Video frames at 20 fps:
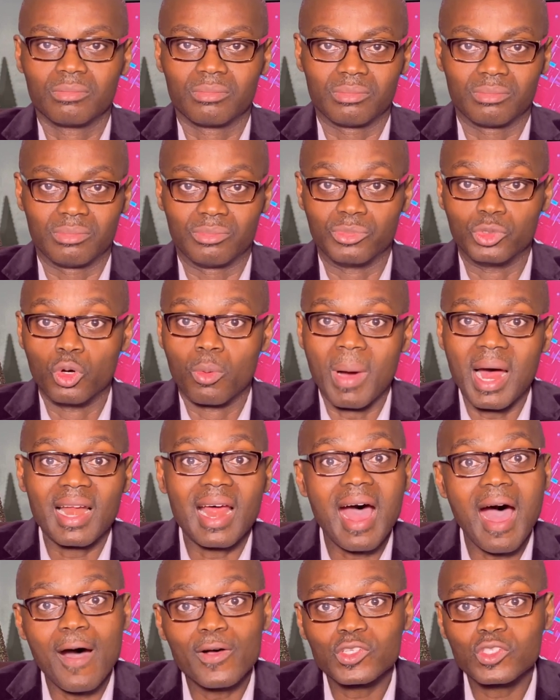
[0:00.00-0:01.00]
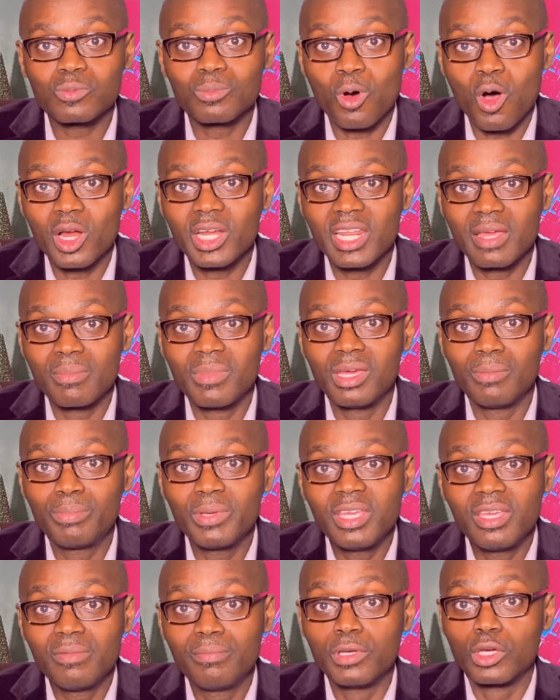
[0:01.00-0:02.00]
no matter how small they may
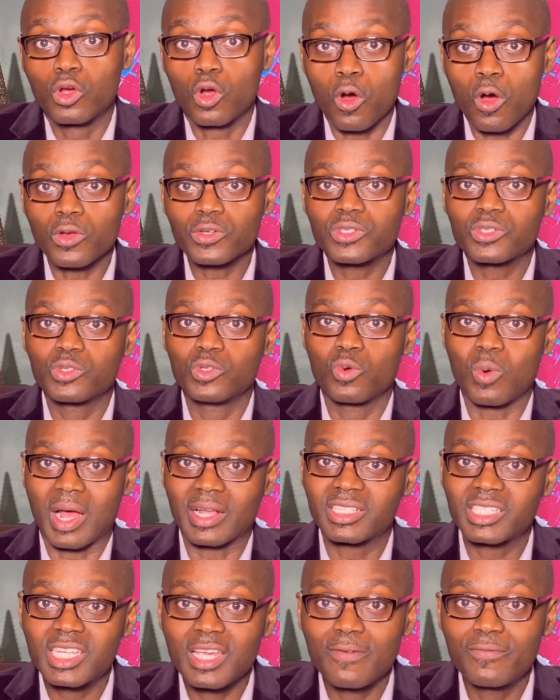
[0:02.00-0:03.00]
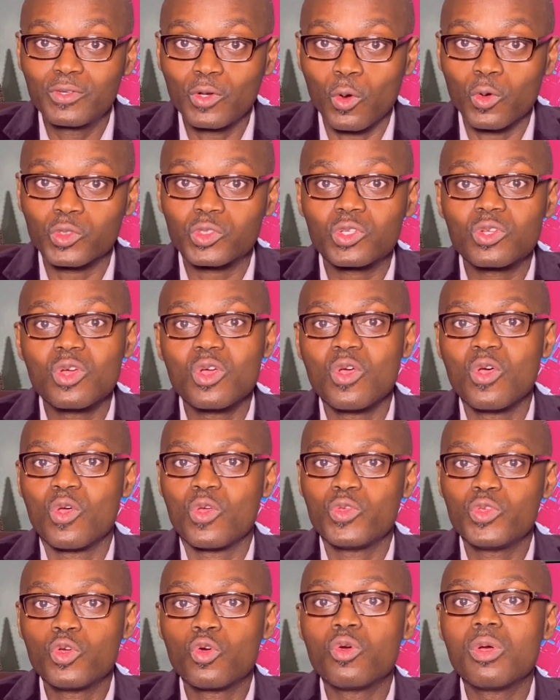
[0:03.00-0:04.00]
be, because you achieve those,
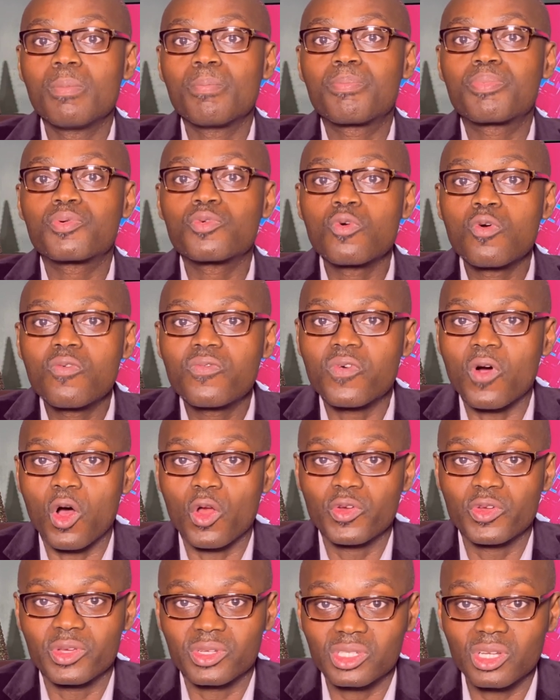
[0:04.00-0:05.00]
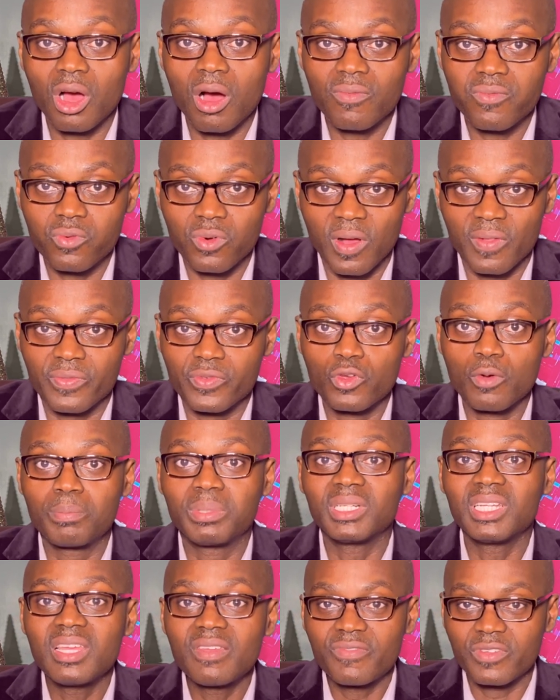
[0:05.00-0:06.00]
you improve on your self-worth, you
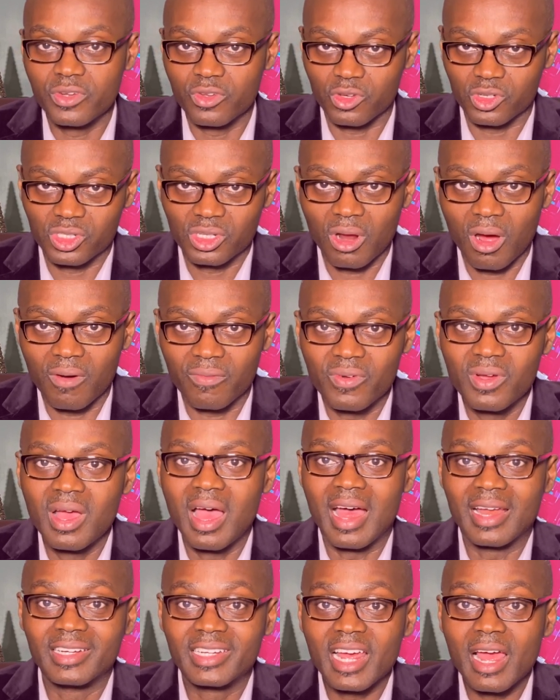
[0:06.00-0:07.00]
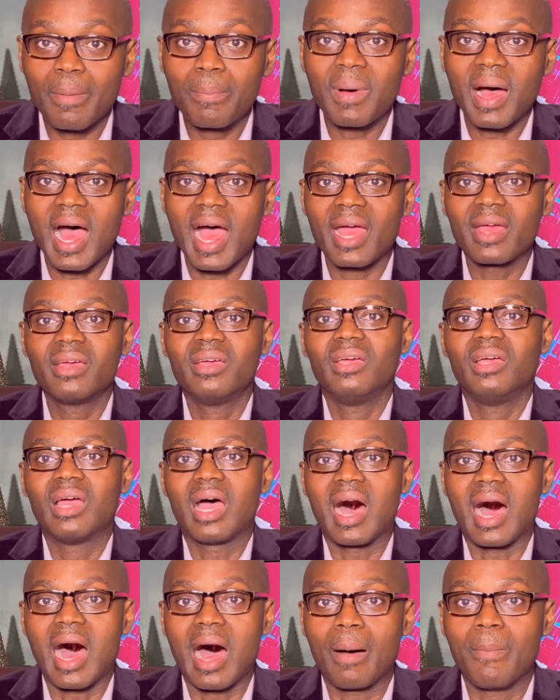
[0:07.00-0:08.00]
believe in yourself, and thereby
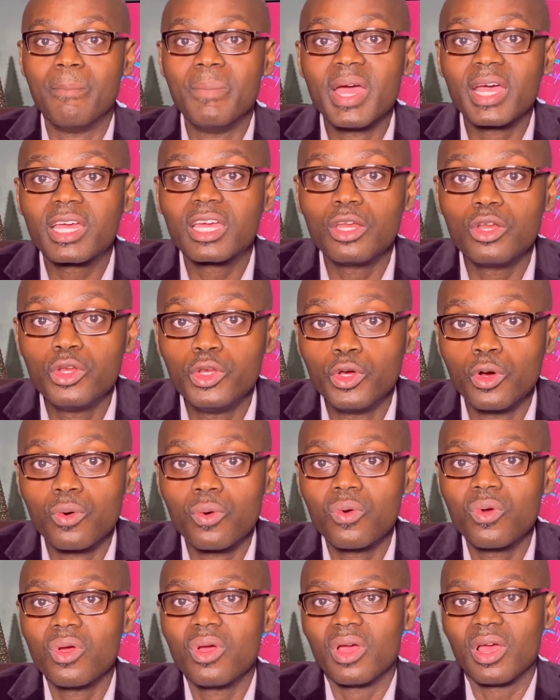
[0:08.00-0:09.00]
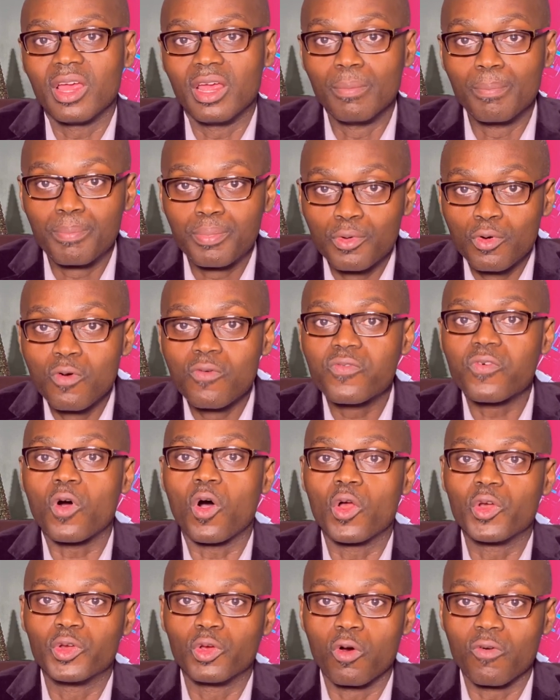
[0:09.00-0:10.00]
making you improve
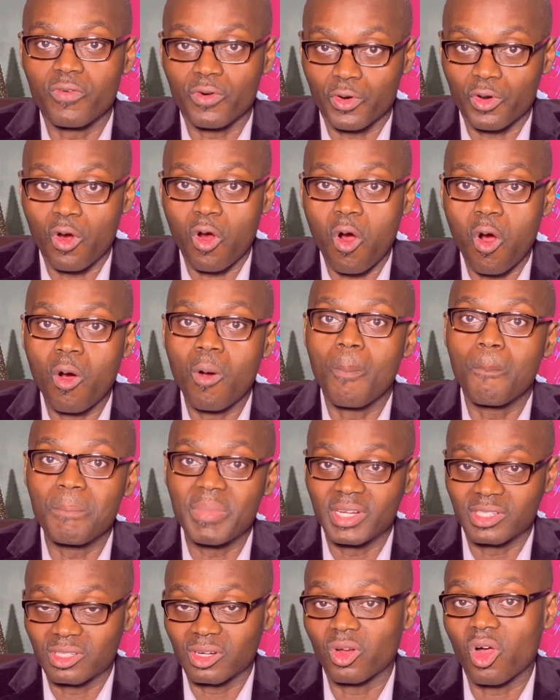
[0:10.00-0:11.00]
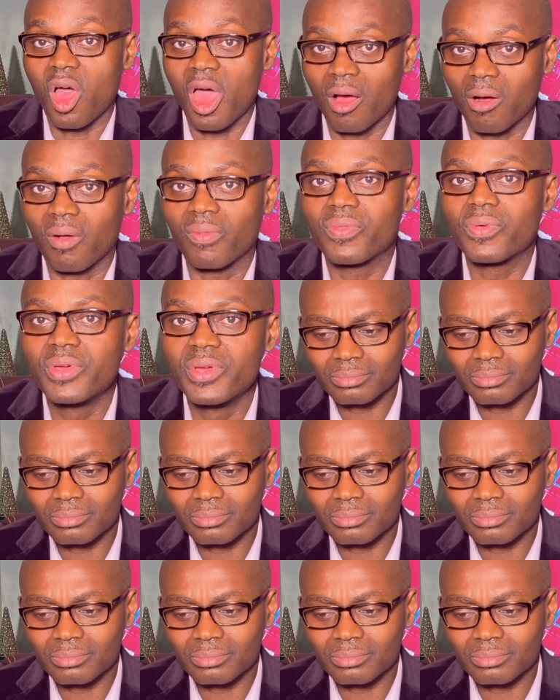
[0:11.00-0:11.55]
on your overall mental health.